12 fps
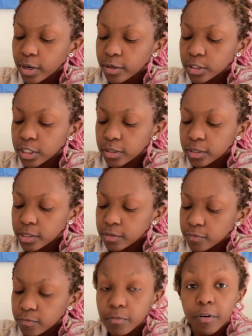gel
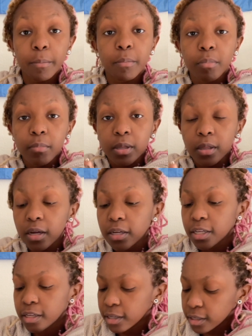from
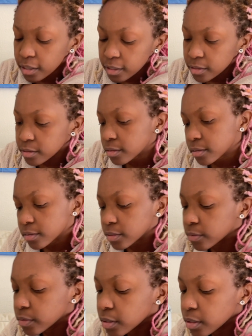Milani, I guess. I don't know.